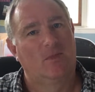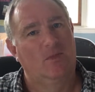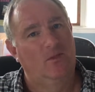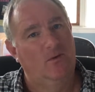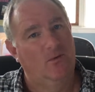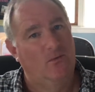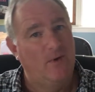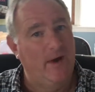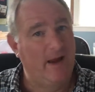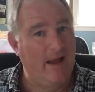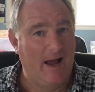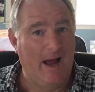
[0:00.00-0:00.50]

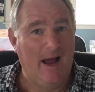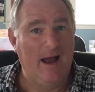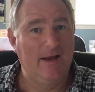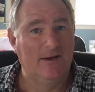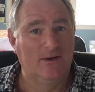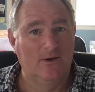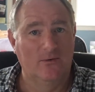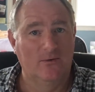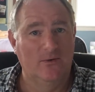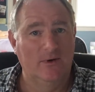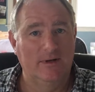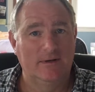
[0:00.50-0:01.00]
The way I
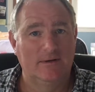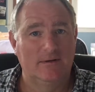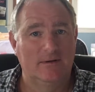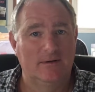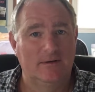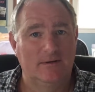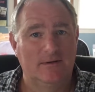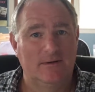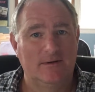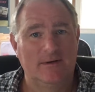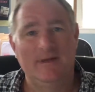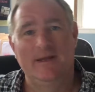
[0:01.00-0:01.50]
do it
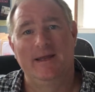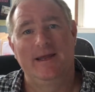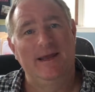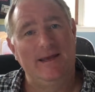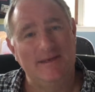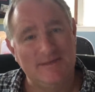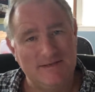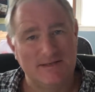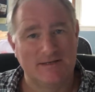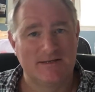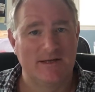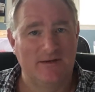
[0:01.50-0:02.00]

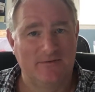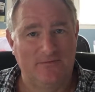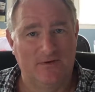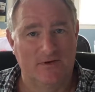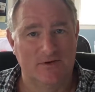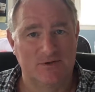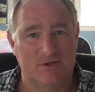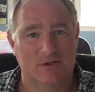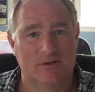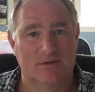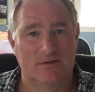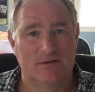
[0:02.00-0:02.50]
isn't
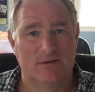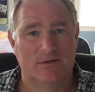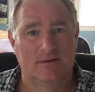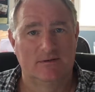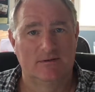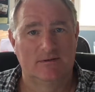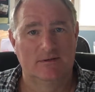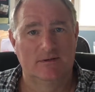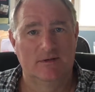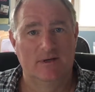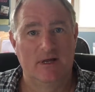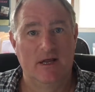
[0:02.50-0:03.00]
efficient.
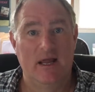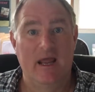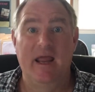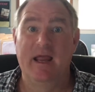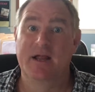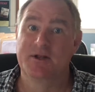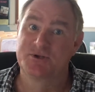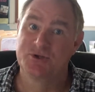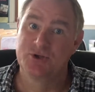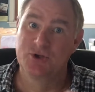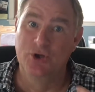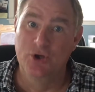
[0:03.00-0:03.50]

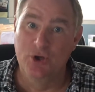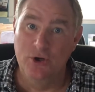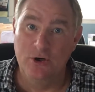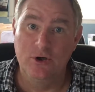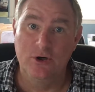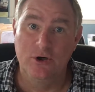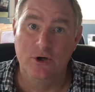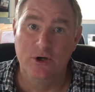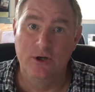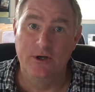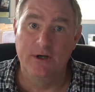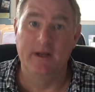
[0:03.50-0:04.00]
It's
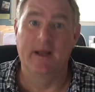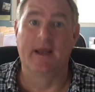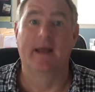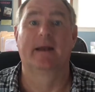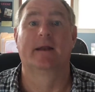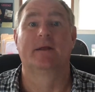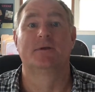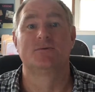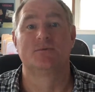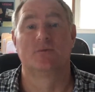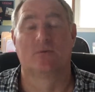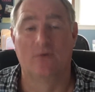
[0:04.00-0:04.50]
good
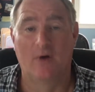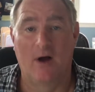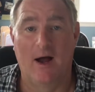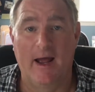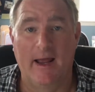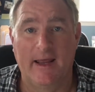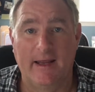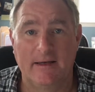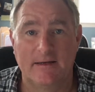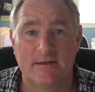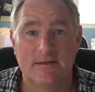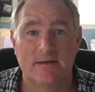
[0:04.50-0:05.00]
and it's
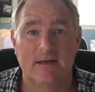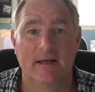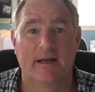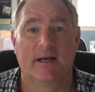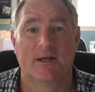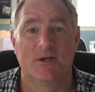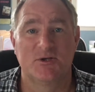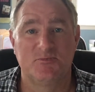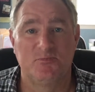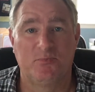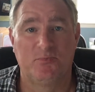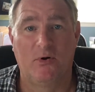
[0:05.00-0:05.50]
right
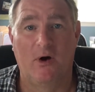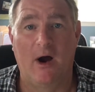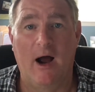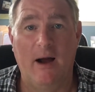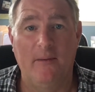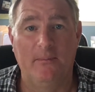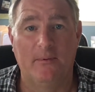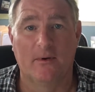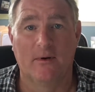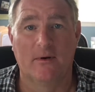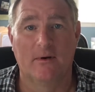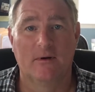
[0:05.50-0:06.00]
and it's
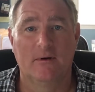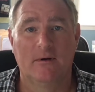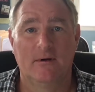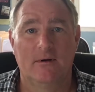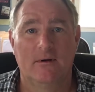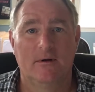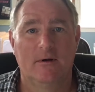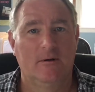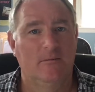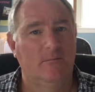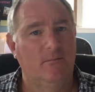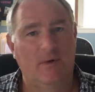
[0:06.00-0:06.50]
proper,
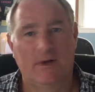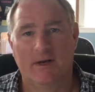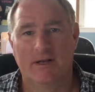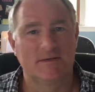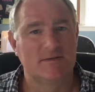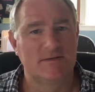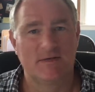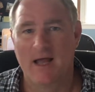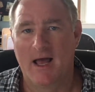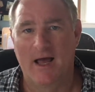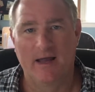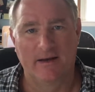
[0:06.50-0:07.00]
but
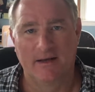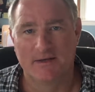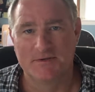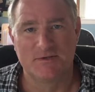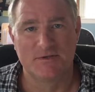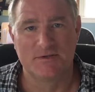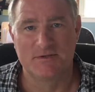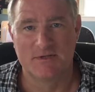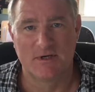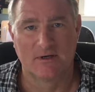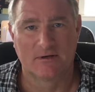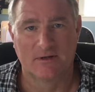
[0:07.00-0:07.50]
it's not
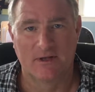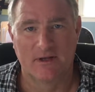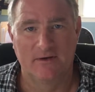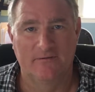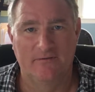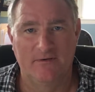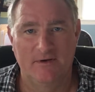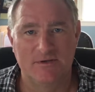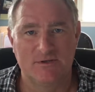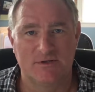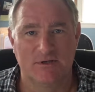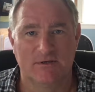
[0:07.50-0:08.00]
necessarily
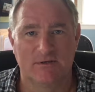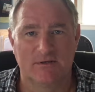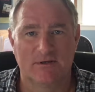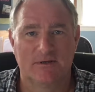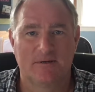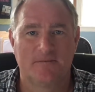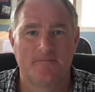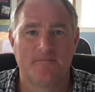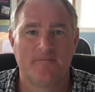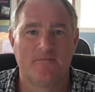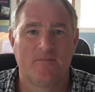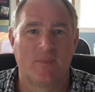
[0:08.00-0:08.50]
efficient.
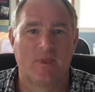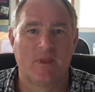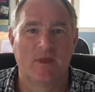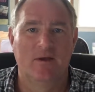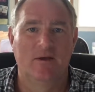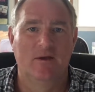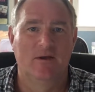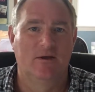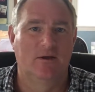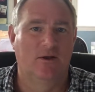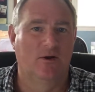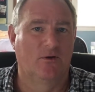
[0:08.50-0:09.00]

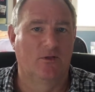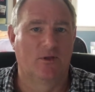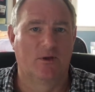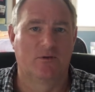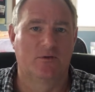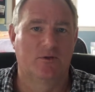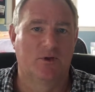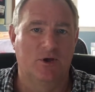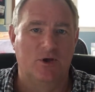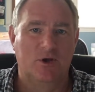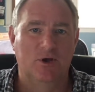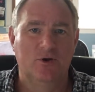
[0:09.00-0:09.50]
You know,
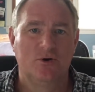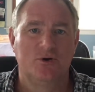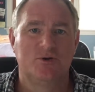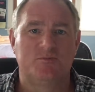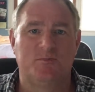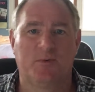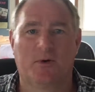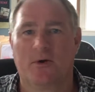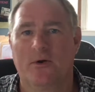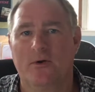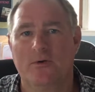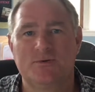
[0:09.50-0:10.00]
the
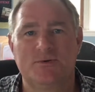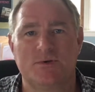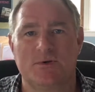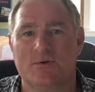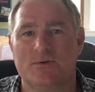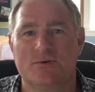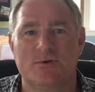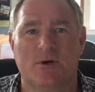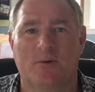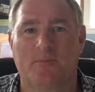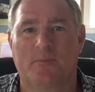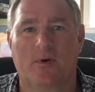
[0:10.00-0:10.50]
huge
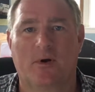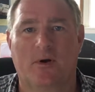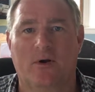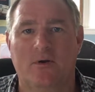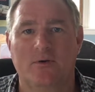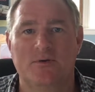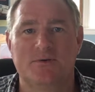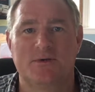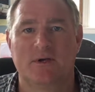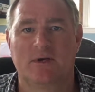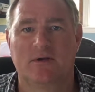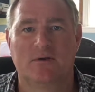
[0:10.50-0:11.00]
producers are
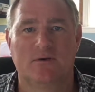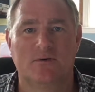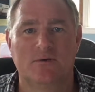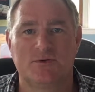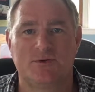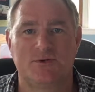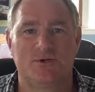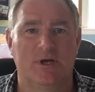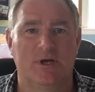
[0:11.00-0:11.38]
producing those